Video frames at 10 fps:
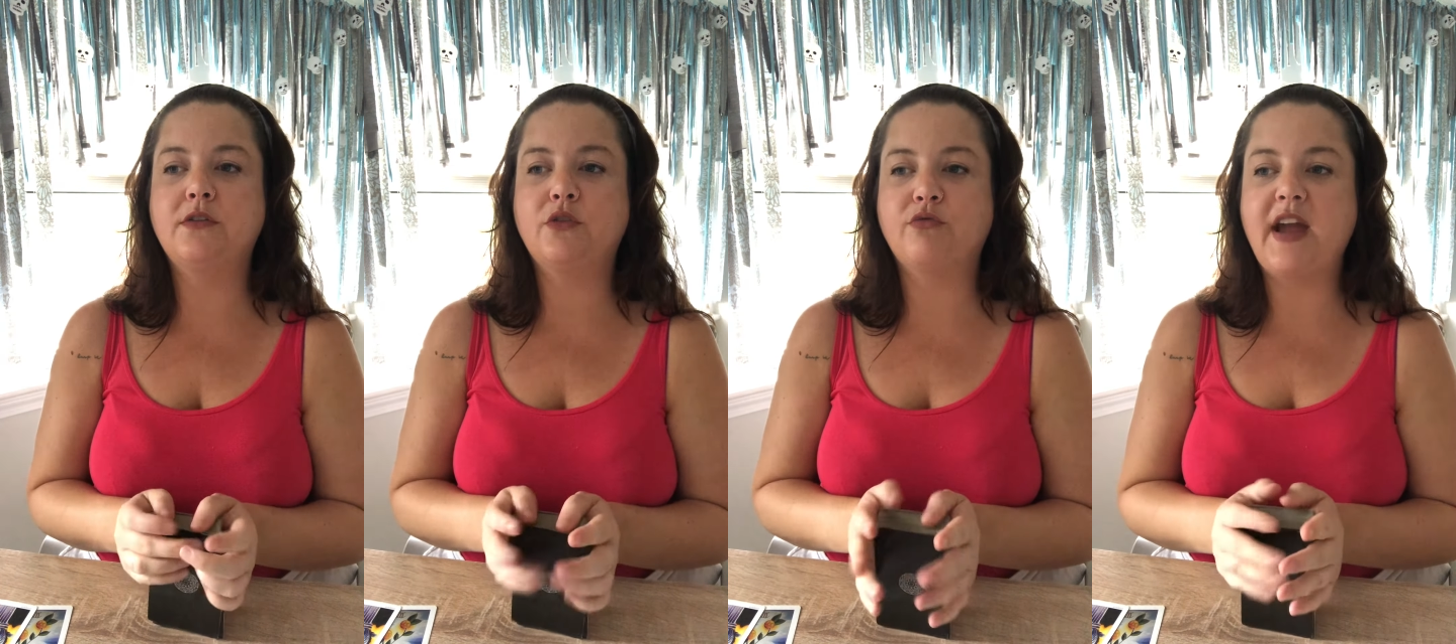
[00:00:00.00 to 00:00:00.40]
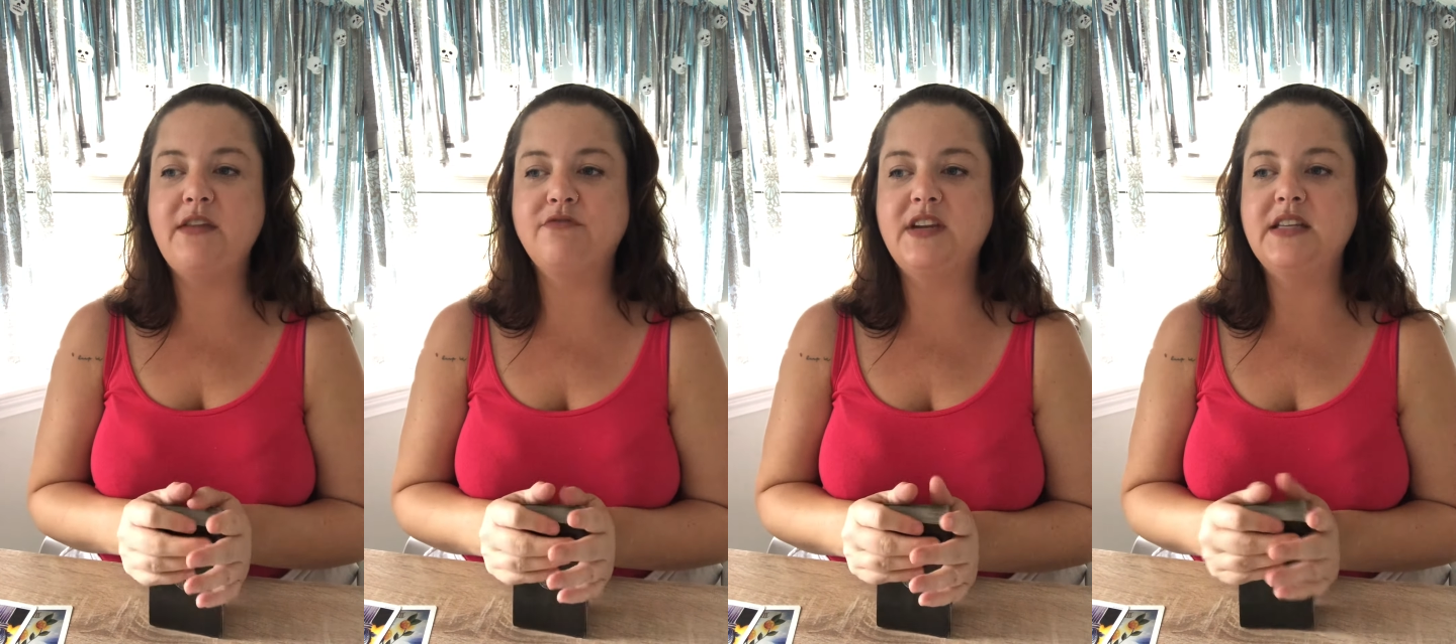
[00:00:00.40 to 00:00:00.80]
the
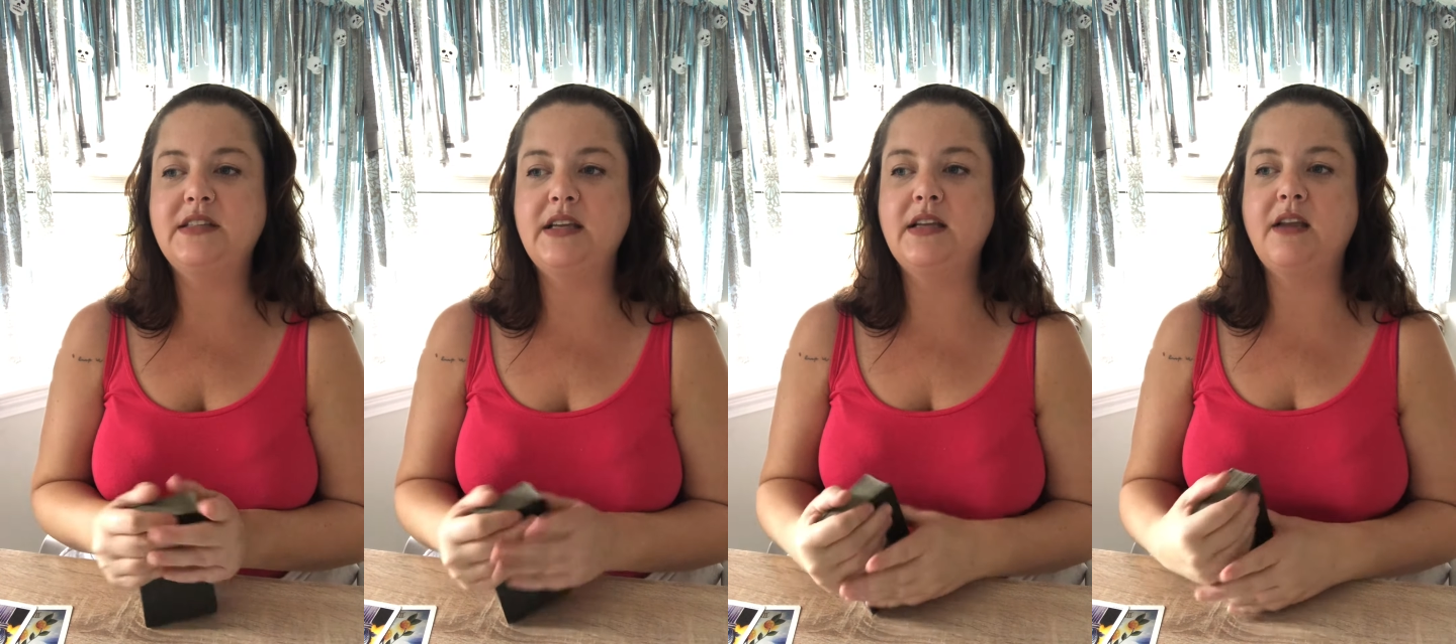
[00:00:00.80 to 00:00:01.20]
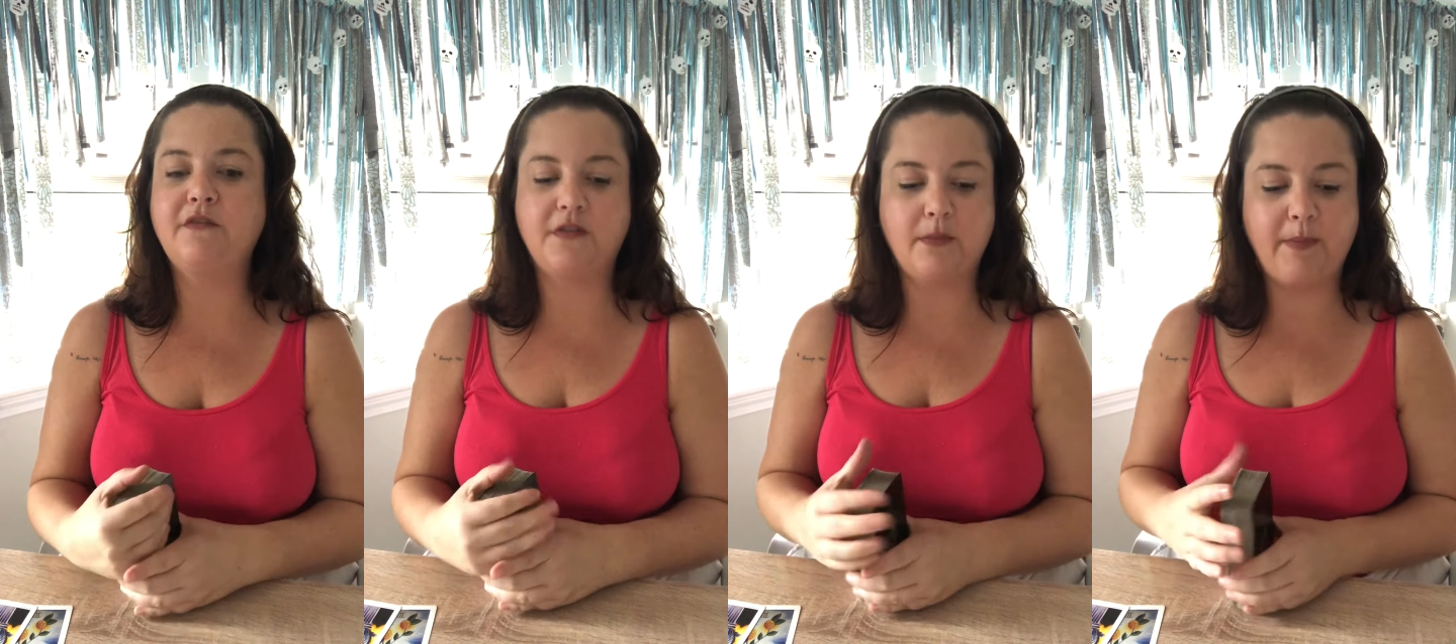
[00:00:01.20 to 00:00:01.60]
right reason and
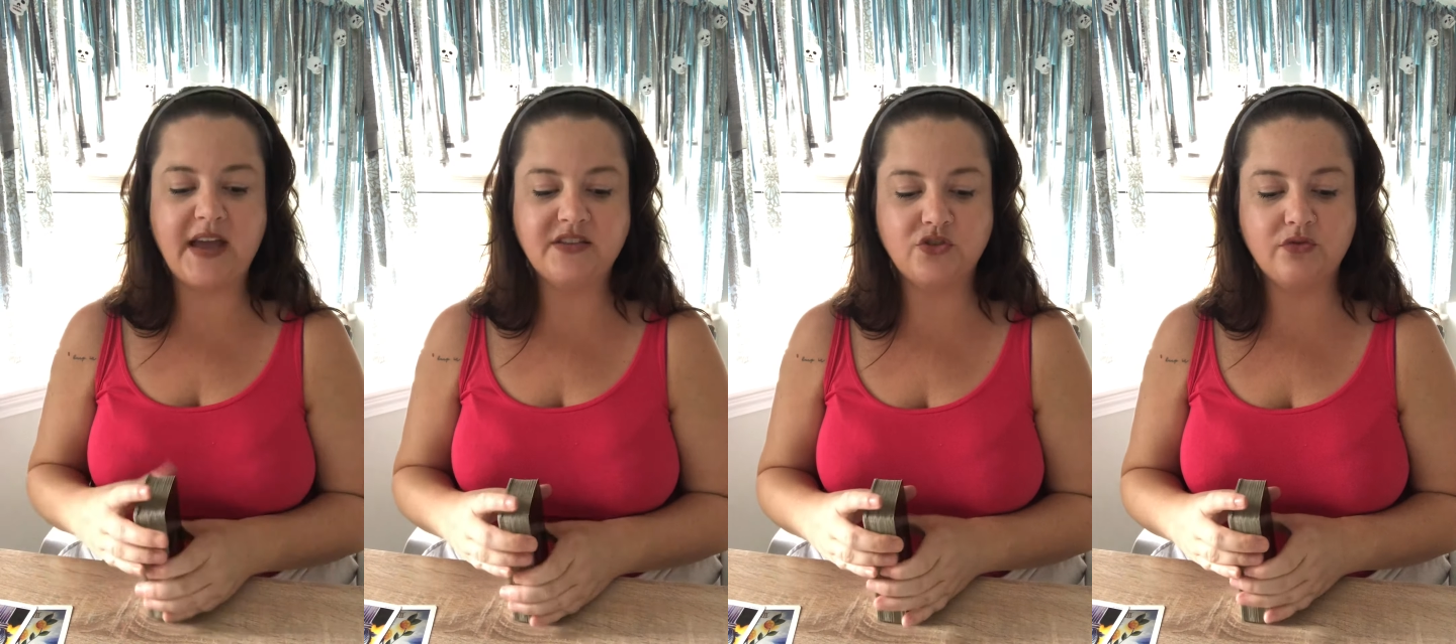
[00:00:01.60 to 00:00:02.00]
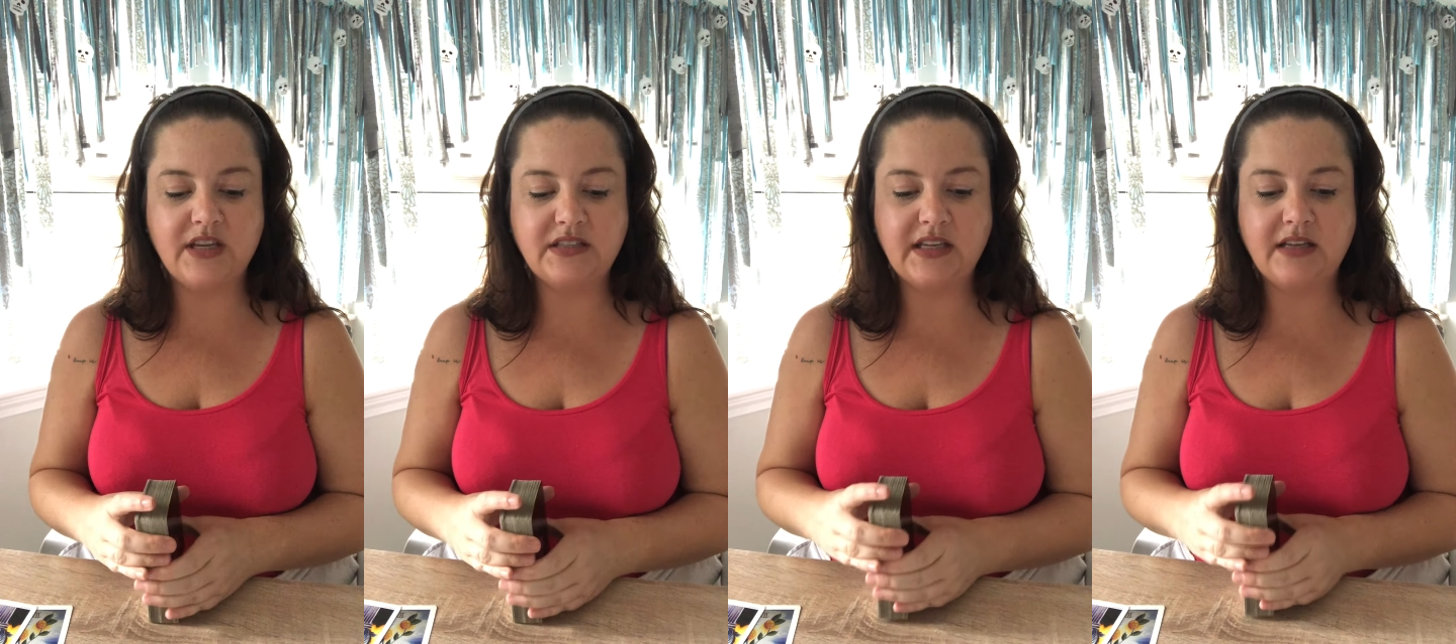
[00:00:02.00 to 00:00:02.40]
for the best
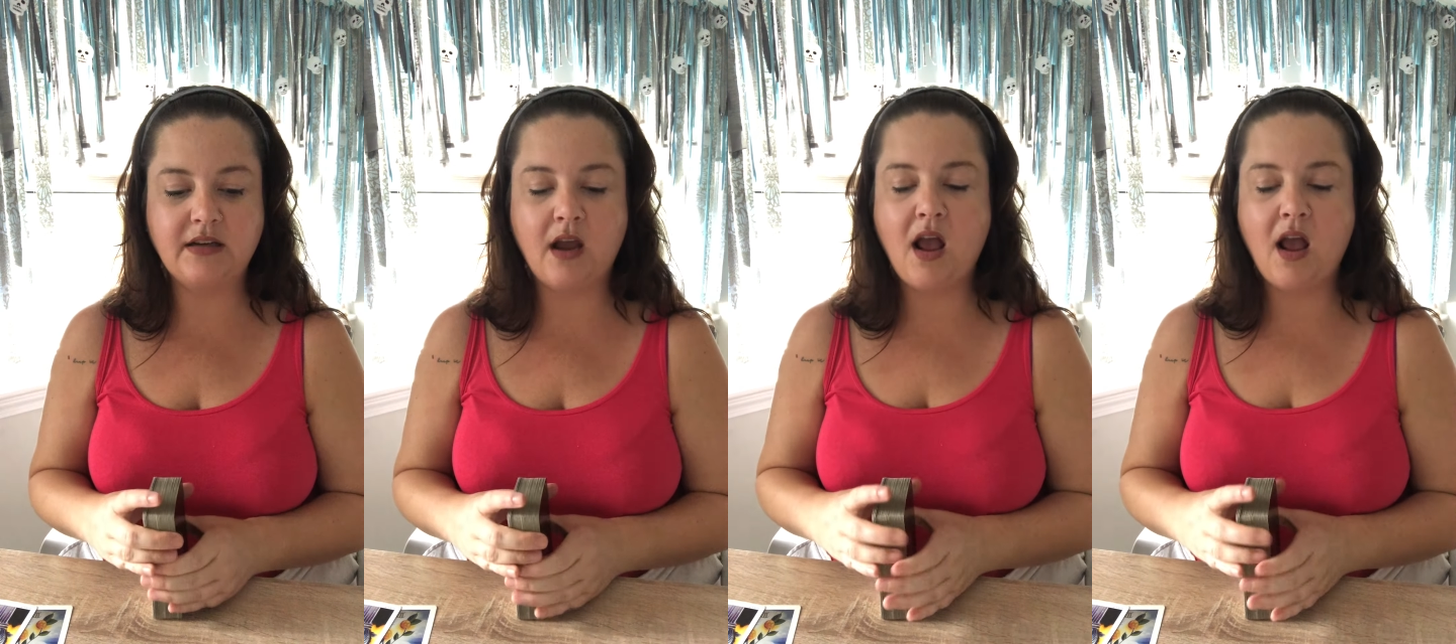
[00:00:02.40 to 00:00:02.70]
reason.